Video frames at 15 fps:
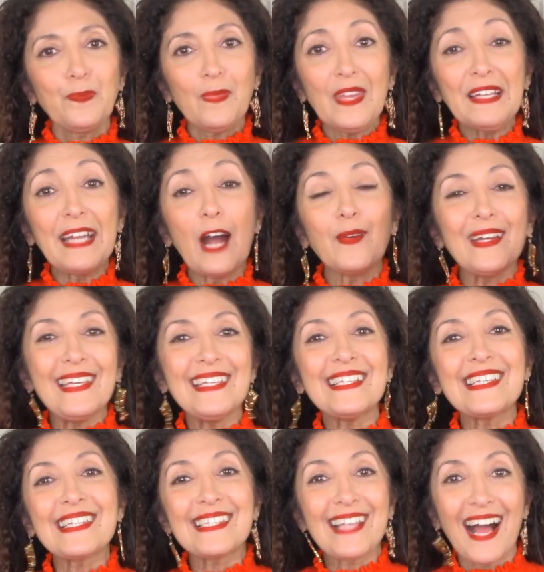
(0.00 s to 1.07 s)
Now,
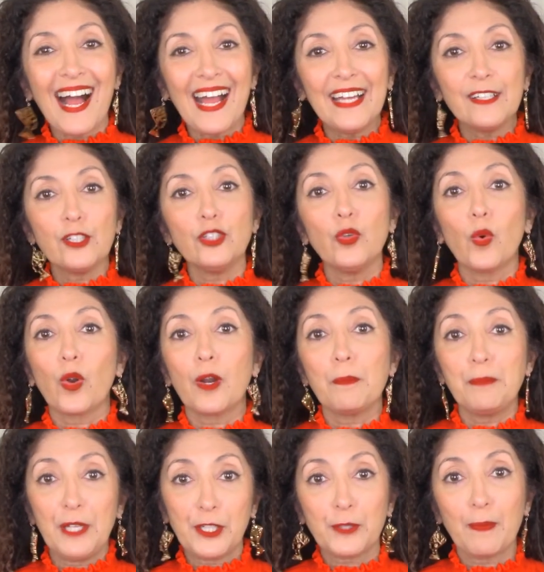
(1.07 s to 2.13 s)
inside your
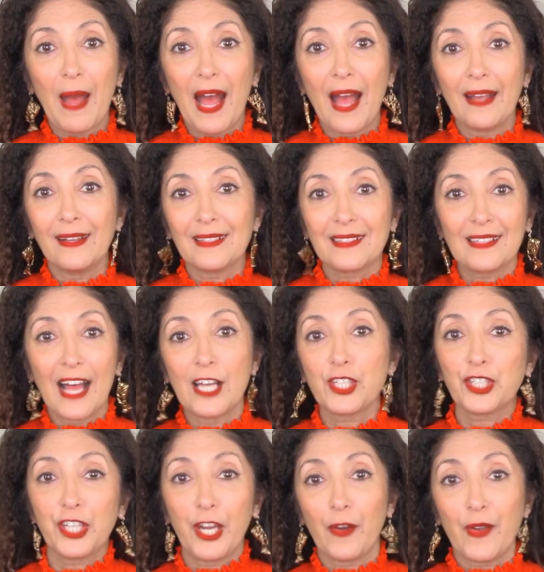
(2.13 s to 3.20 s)
beach bag
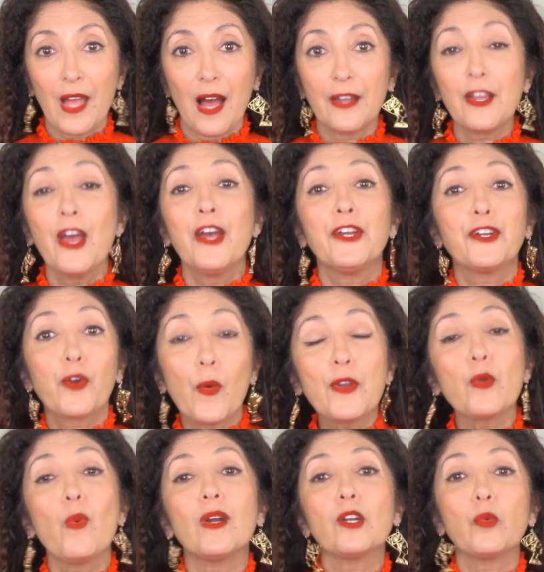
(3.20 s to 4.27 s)
slash carry-on, you're going
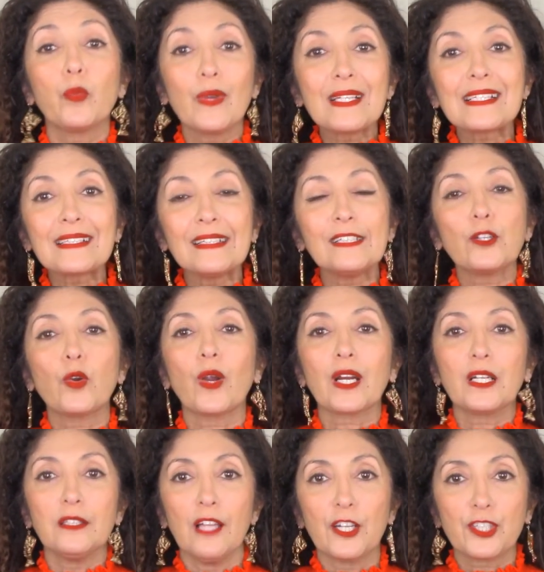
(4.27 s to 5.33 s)
to want a wristlet or a
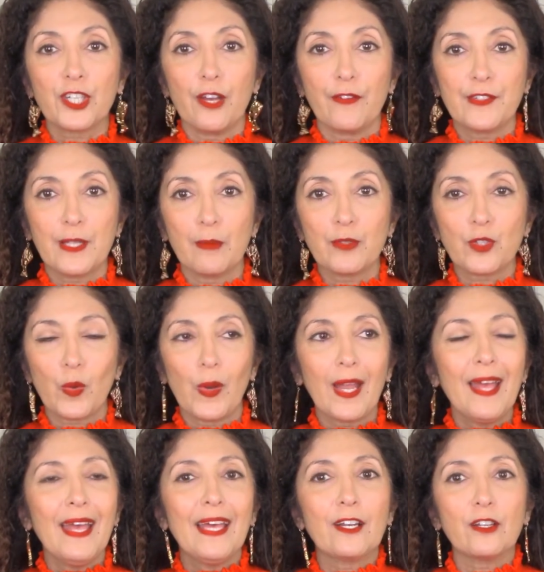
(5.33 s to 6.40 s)
clutch of some sort.
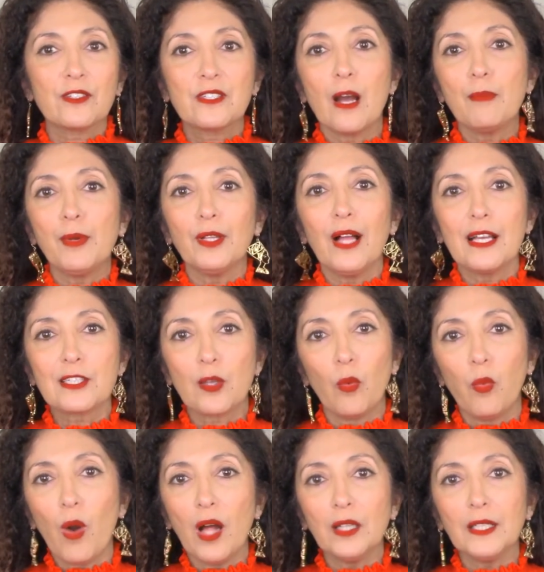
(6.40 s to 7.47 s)
It'll double as a
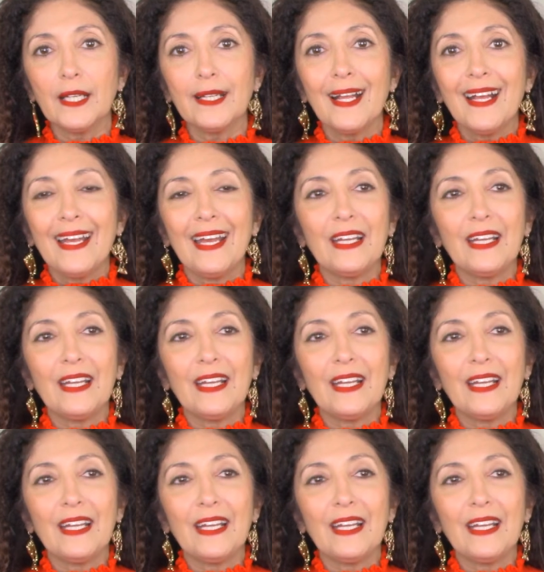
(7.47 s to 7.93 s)
wallet.